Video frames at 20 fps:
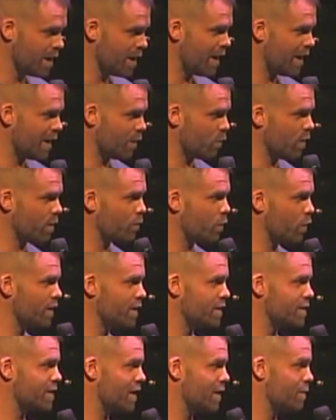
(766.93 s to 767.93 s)
At one point
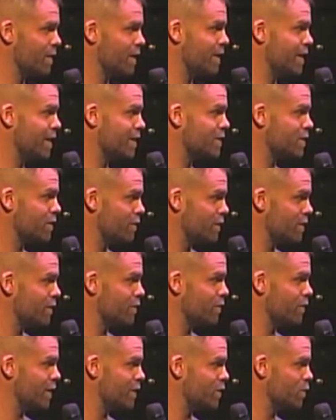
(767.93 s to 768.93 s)
in time, my debt servicing
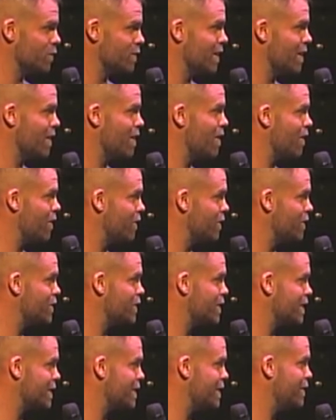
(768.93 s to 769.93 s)
ratio was at
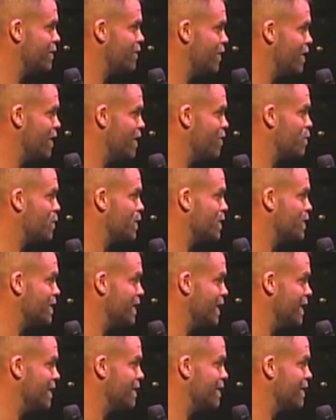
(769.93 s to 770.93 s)

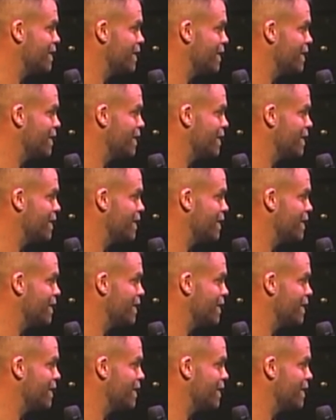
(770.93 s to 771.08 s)
165%.